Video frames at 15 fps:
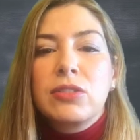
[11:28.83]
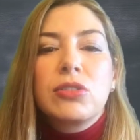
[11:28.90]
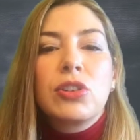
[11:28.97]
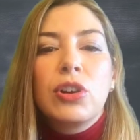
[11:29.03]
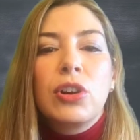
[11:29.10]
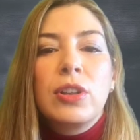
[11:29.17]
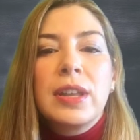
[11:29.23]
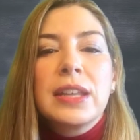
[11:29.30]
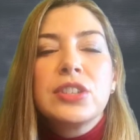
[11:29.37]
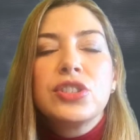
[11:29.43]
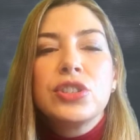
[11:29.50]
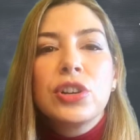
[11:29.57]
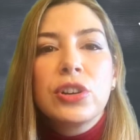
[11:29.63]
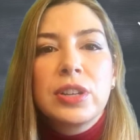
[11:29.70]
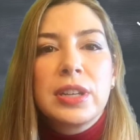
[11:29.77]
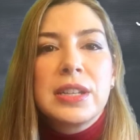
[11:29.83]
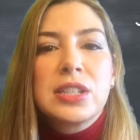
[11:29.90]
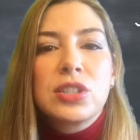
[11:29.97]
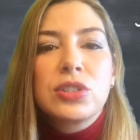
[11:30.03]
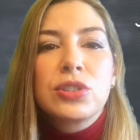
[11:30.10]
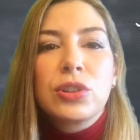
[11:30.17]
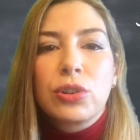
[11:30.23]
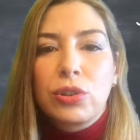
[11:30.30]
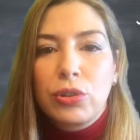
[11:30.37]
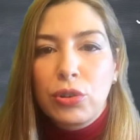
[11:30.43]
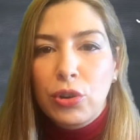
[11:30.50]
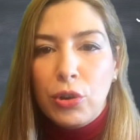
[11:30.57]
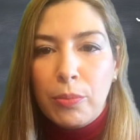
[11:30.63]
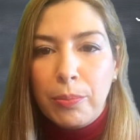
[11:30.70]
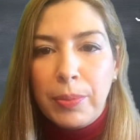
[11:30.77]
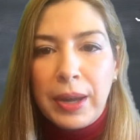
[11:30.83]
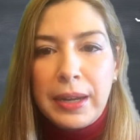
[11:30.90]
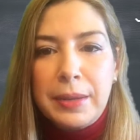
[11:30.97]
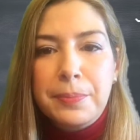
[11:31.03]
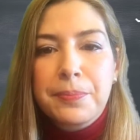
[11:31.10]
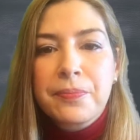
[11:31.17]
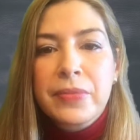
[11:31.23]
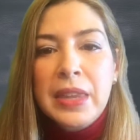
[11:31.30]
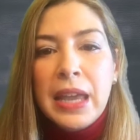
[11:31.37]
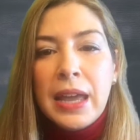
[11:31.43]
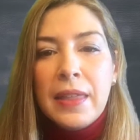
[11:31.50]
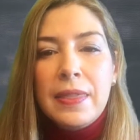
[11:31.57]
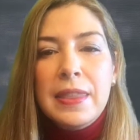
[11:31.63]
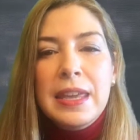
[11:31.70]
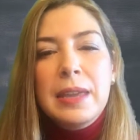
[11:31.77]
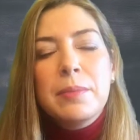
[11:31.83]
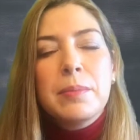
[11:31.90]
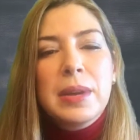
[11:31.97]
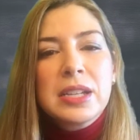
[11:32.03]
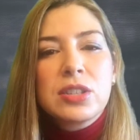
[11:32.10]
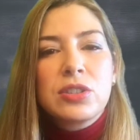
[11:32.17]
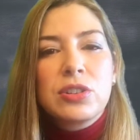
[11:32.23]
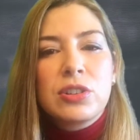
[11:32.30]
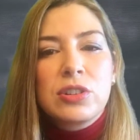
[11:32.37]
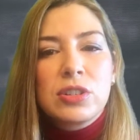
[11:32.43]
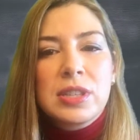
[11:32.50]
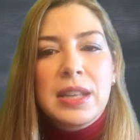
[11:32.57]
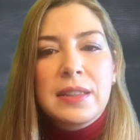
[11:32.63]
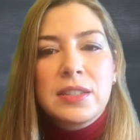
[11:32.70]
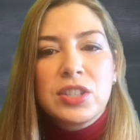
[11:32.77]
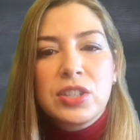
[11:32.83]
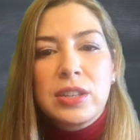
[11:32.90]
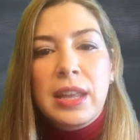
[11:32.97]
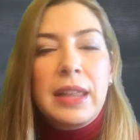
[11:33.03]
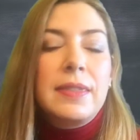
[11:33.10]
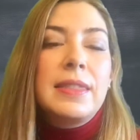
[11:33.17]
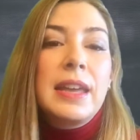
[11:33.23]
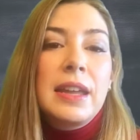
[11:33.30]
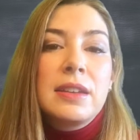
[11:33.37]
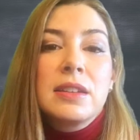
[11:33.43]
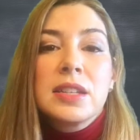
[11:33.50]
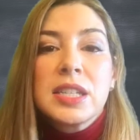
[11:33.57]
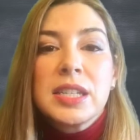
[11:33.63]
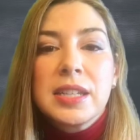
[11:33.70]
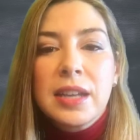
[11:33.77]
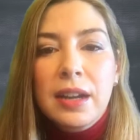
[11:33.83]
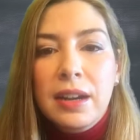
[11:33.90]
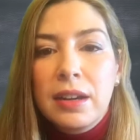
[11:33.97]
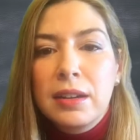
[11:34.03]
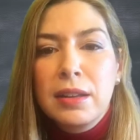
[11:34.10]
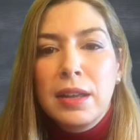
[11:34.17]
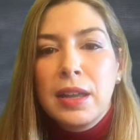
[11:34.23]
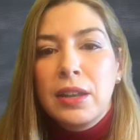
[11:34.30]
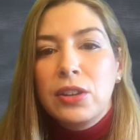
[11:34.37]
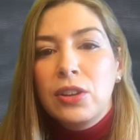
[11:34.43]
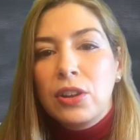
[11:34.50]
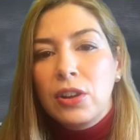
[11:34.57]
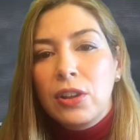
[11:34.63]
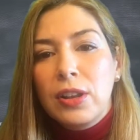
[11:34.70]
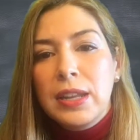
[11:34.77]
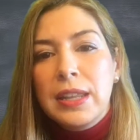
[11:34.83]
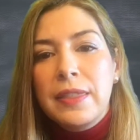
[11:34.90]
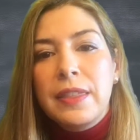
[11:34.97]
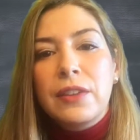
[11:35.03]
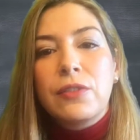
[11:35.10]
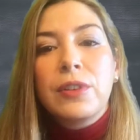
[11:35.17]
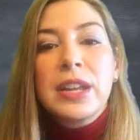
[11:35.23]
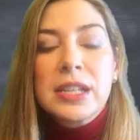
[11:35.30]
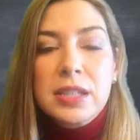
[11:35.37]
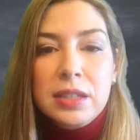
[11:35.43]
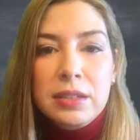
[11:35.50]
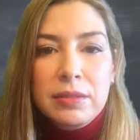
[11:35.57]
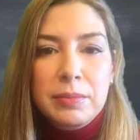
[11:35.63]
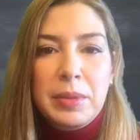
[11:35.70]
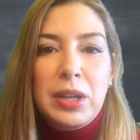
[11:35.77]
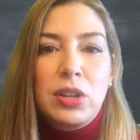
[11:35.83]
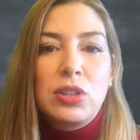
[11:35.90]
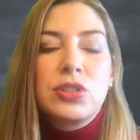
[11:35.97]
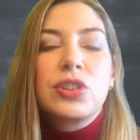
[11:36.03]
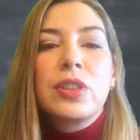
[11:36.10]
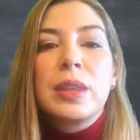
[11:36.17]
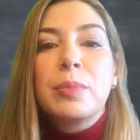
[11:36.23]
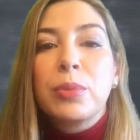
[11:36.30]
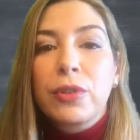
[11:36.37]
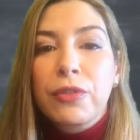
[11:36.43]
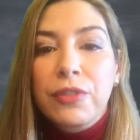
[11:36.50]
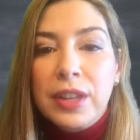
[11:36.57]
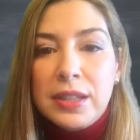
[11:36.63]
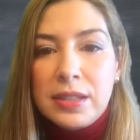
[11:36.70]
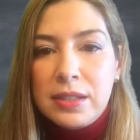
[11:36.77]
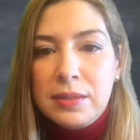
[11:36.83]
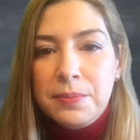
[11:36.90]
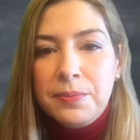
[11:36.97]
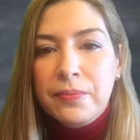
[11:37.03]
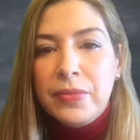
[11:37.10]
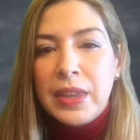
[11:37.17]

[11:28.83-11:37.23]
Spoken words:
called joint stock company. The investors that then share not only the risk but also the profits.